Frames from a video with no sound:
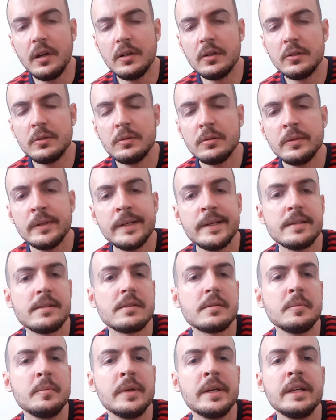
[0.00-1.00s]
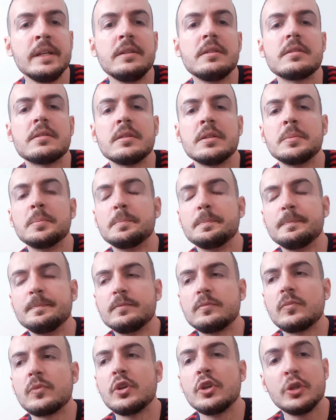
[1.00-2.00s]
always made some
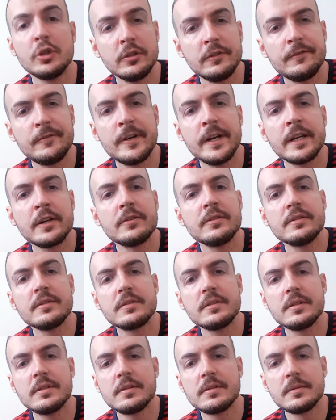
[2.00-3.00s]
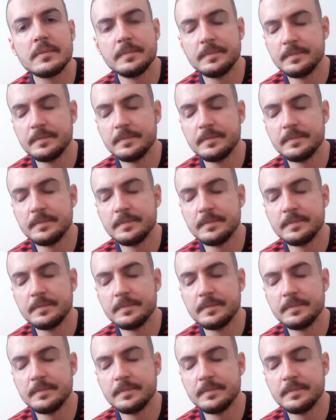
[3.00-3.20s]
good fragrances,